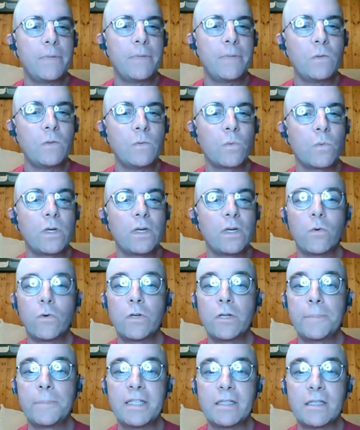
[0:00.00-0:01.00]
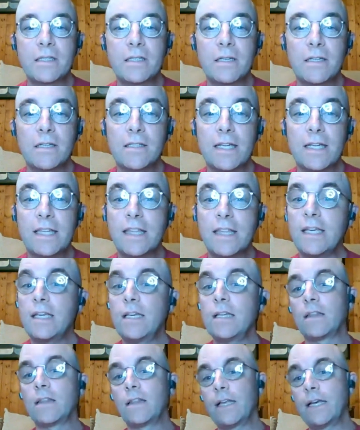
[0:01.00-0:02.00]
Bill, we're going to be discussing
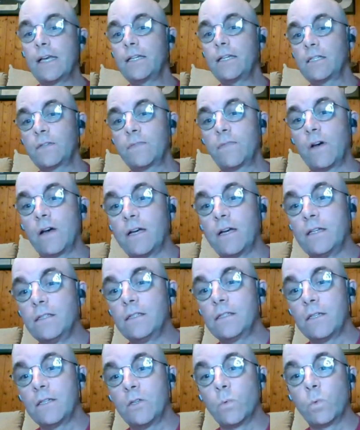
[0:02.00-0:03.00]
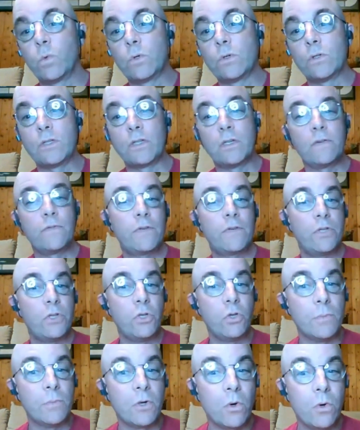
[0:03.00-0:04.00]
the latest finds in the world of
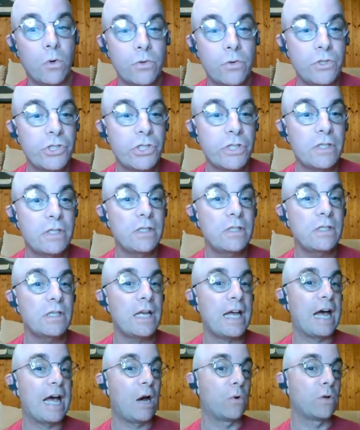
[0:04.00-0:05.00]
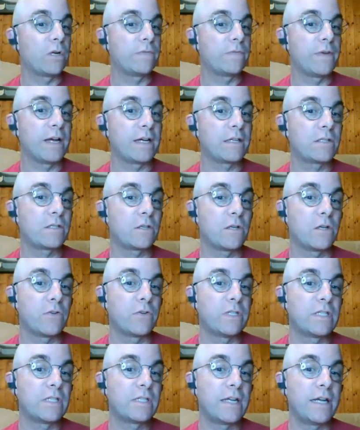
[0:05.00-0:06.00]
human origins, how it affects the
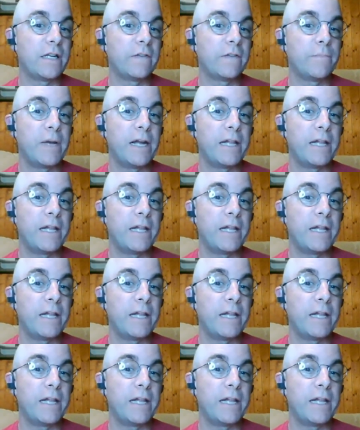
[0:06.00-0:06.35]
current state of